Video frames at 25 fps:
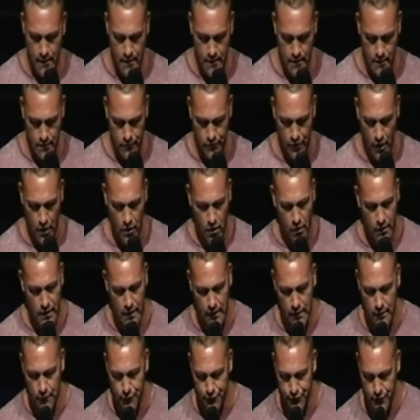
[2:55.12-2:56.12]
No longer
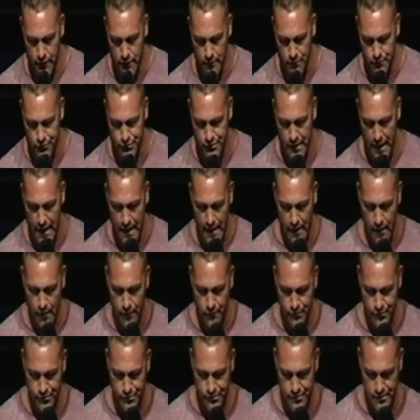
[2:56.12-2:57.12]
live for
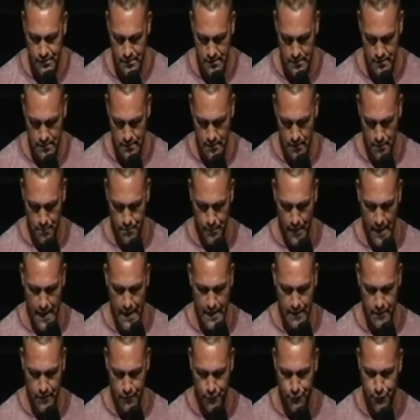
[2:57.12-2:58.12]
themselves, but
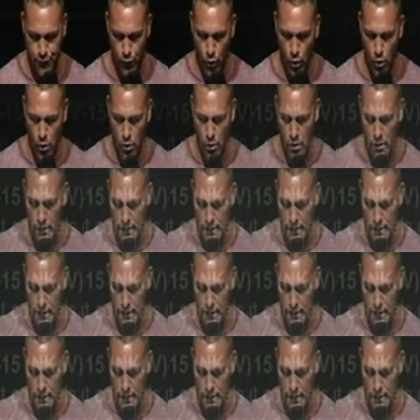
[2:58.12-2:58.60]
for